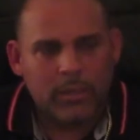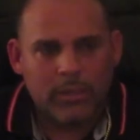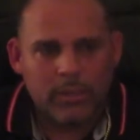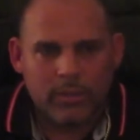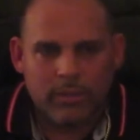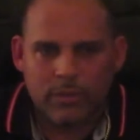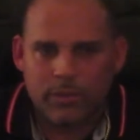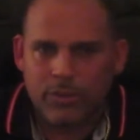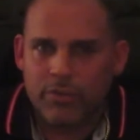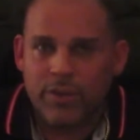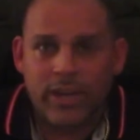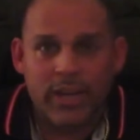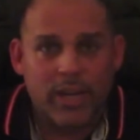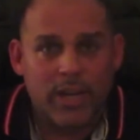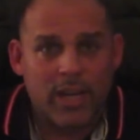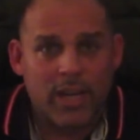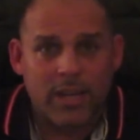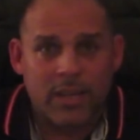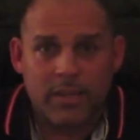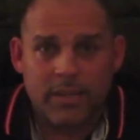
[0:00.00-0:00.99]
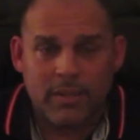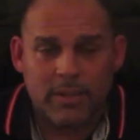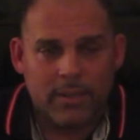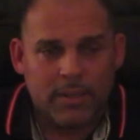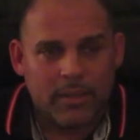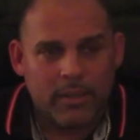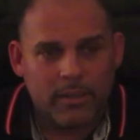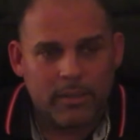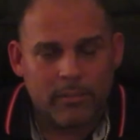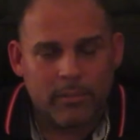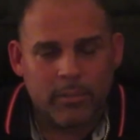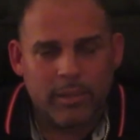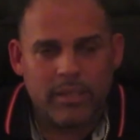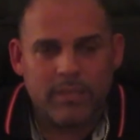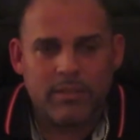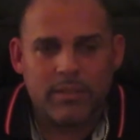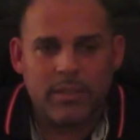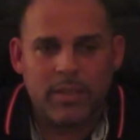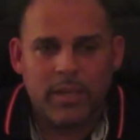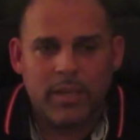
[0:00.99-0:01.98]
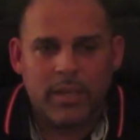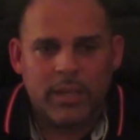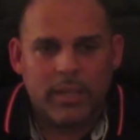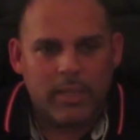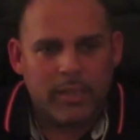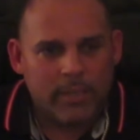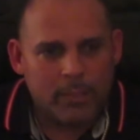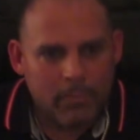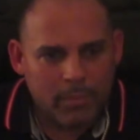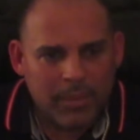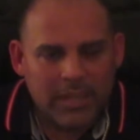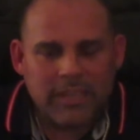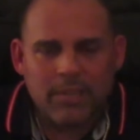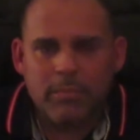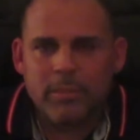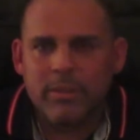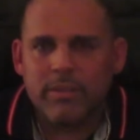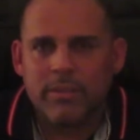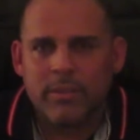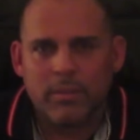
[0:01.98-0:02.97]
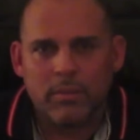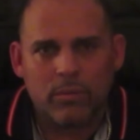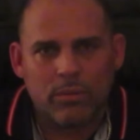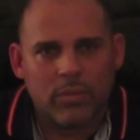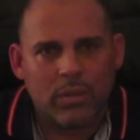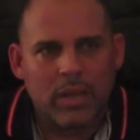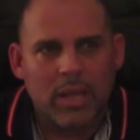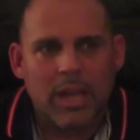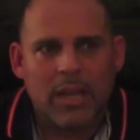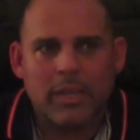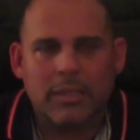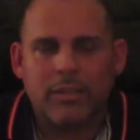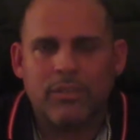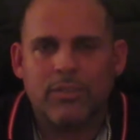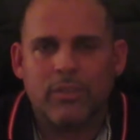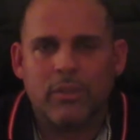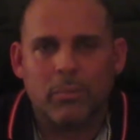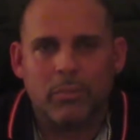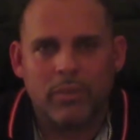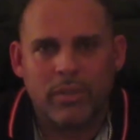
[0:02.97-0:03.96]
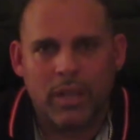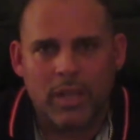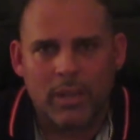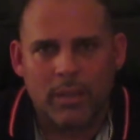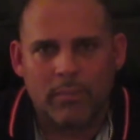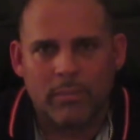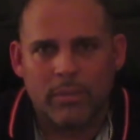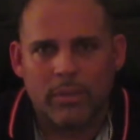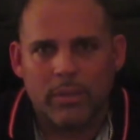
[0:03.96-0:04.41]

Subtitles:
He's a great guy, amazing. He plays me singles a lot in the summertime.